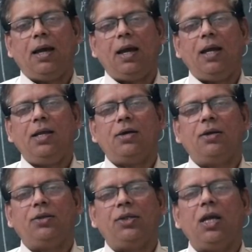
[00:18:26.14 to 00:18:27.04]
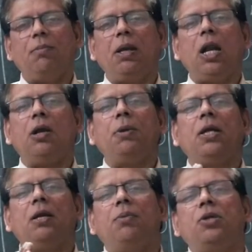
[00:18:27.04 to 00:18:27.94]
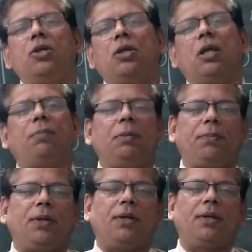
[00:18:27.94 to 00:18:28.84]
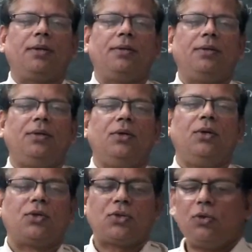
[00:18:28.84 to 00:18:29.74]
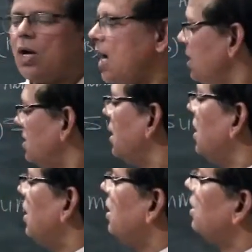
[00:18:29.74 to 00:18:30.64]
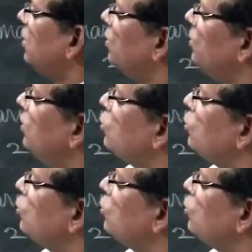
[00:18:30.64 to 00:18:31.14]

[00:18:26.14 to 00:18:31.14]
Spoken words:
And there will not be division in the paper. So I say there